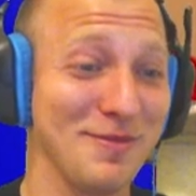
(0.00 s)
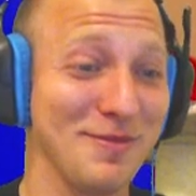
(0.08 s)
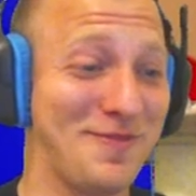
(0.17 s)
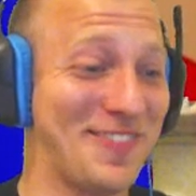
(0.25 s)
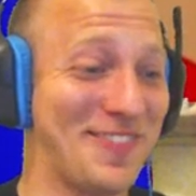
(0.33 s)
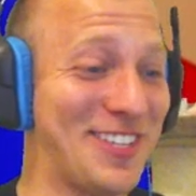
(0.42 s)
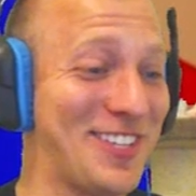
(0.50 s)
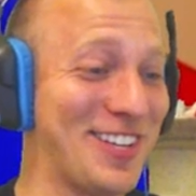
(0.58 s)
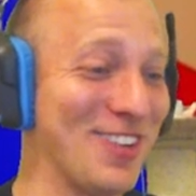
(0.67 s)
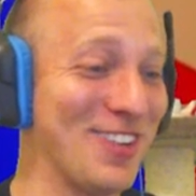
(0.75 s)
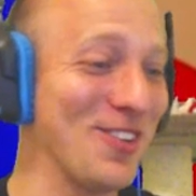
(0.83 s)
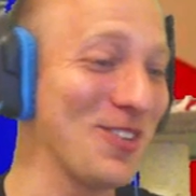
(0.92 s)
This is
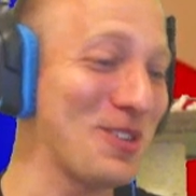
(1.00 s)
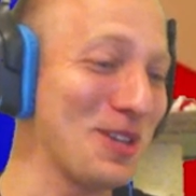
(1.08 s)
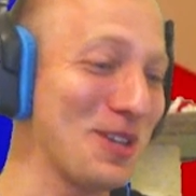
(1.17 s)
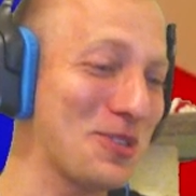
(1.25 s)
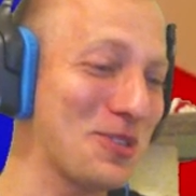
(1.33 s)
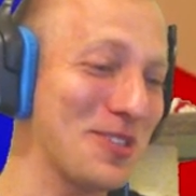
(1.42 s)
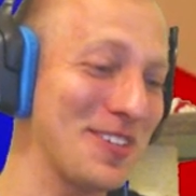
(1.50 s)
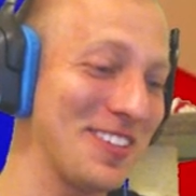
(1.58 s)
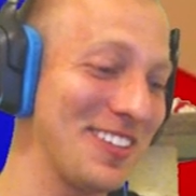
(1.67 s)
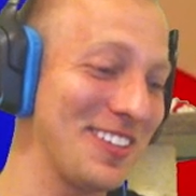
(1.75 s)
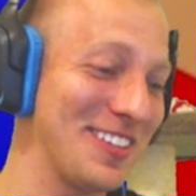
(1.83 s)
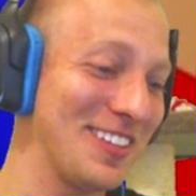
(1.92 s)
getting real close.
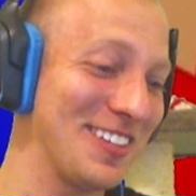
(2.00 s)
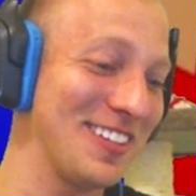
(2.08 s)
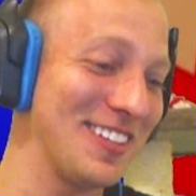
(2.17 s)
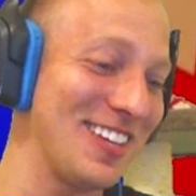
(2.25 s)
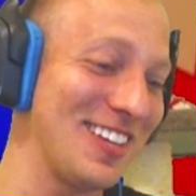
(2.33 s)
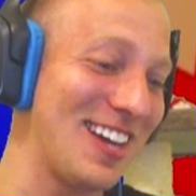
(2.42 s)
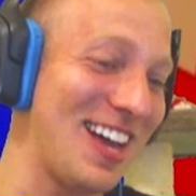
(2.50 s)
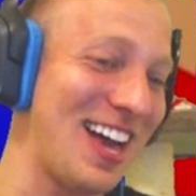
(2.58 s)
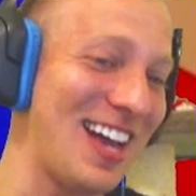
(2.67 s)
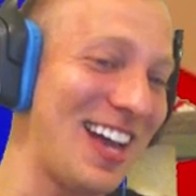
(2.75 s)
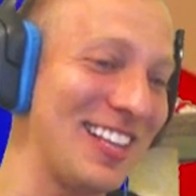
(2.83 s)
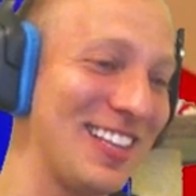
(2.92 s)

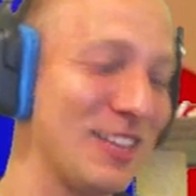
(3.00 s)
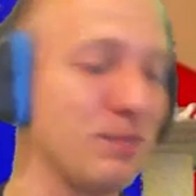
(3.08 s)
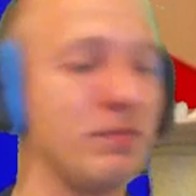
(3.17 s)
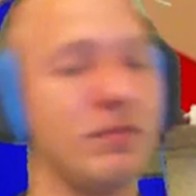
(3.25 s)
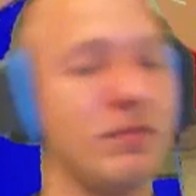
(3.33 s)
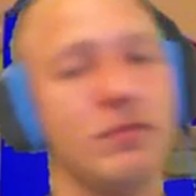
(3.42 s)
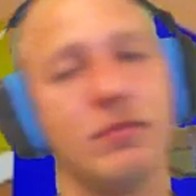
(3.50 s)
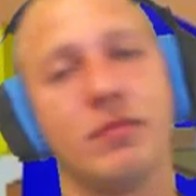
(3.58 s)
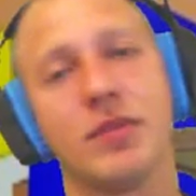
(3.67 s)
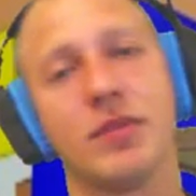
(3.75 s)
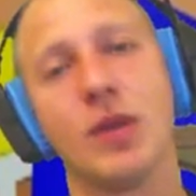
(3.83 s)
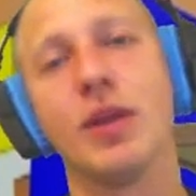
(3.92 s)
Ah!
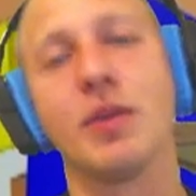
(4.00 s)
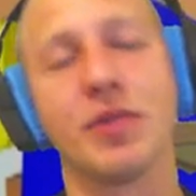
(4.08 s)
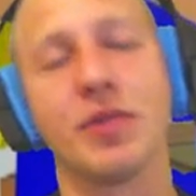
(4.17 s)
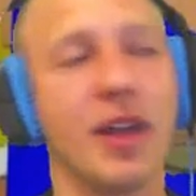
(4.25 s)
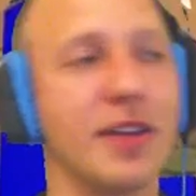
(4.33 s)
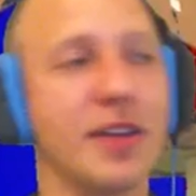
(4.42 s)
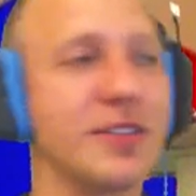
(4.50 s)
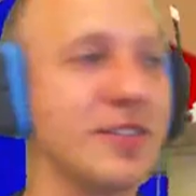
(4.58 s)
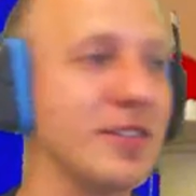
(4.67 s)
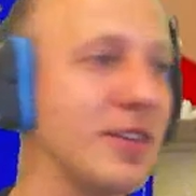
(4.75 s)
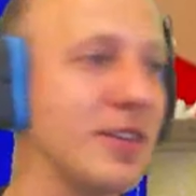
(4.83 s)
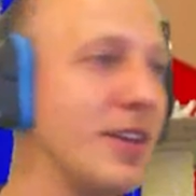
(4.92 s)
We'll end with a loss.
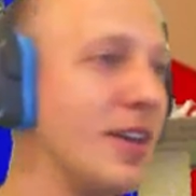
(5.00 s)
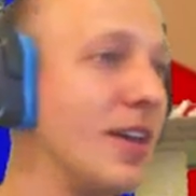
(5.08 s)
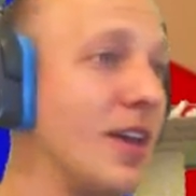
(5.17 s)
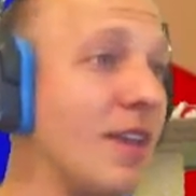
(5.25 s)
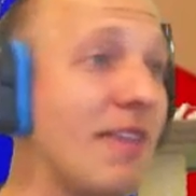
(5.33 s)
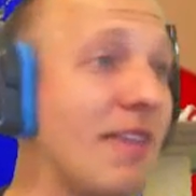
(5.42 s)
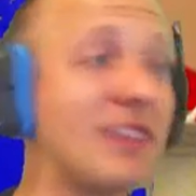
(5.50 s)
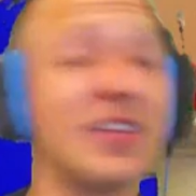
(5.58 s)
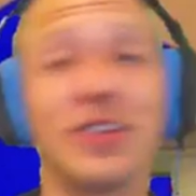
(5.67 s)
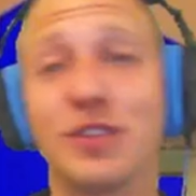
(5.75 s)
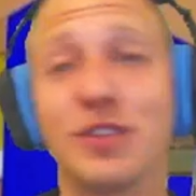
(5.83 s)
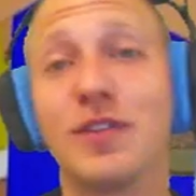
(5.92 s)
That's the end of
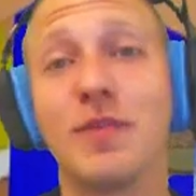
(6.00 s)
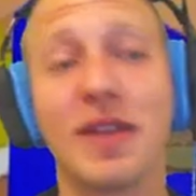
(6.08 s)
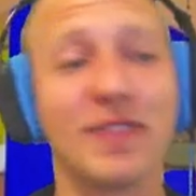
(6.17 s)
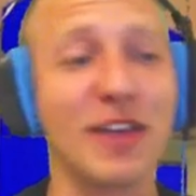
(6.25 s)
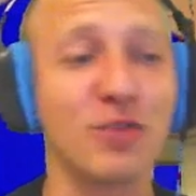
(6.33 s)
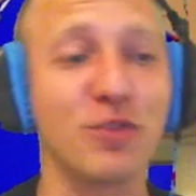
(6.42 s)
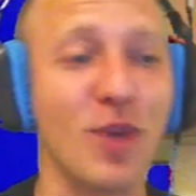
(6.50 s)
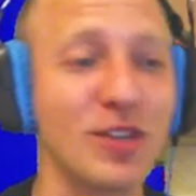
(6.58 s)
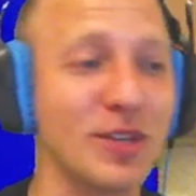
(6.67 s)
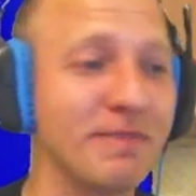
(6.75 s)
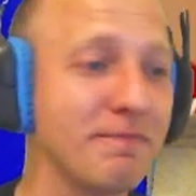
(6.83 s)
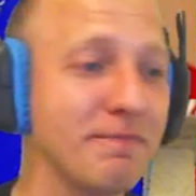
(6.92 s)
this vid, man. Thanks for watching.
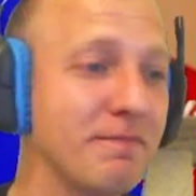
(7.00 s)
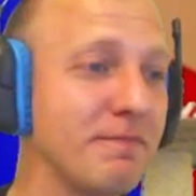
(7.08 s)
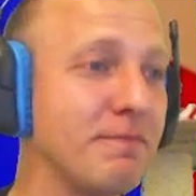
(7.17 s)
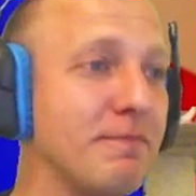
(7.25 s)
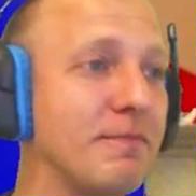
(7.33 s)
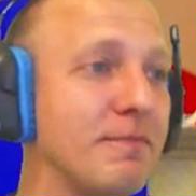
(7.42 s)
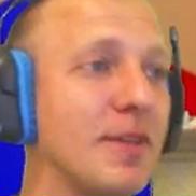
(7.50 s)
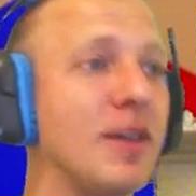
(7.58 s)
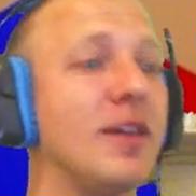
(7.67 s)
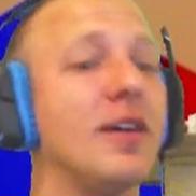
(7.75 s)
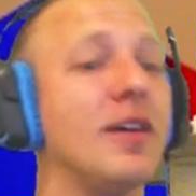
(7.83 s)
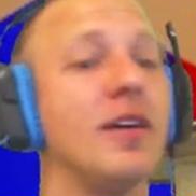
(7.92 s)

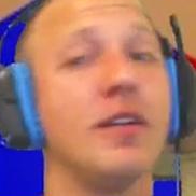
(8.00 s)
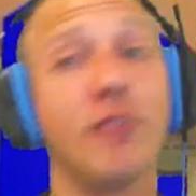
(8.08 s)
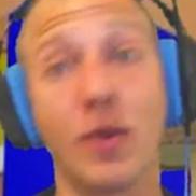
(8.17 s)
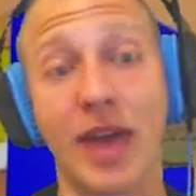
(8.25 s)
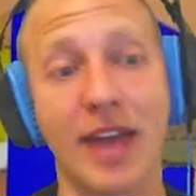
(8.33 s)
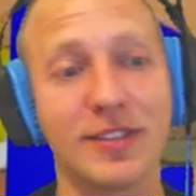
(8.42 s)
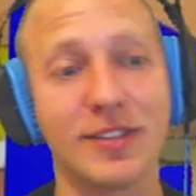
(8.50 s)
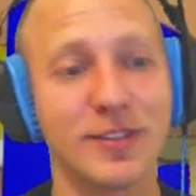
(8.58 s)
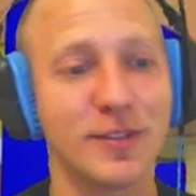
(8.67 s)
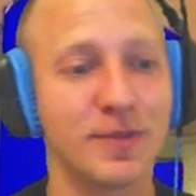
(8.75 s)
Foamcats.